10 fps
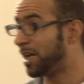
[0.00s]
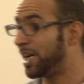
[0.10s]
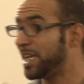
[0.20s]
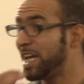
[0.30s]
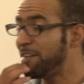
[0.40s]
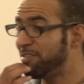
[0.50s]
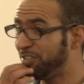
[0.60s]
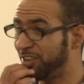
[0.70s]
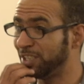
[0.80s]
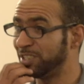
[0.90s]
I have a
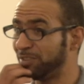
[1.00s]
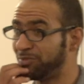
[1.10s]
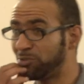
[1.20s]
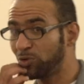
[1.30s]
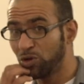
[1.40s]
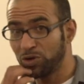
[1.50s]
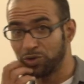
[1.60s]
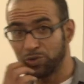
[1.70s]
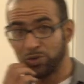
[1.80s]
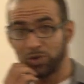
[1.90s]
friend from
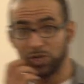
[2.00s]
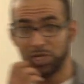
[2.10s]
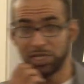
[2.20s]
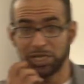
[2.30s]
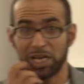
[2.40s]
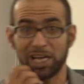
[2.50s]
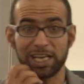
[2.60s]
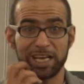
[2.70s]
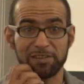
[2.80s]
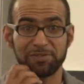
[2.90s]
Congo. I
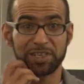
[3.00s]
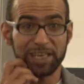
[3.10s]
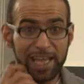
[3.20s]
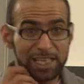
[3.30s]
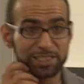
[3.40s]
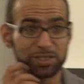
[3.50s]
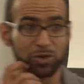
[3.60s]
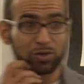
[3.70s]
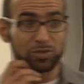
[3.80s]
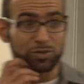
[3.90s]
have clients
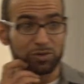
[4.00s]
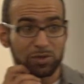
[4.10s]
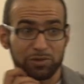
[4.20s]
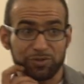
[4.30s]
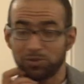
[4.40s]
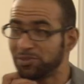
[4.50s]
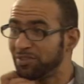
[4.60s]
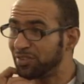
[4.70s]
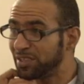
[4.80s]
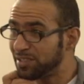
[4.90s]
also from
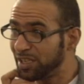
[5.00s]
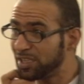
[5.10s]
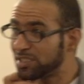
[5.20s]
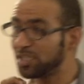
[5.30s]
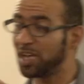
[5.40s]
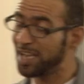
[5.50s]
different areas.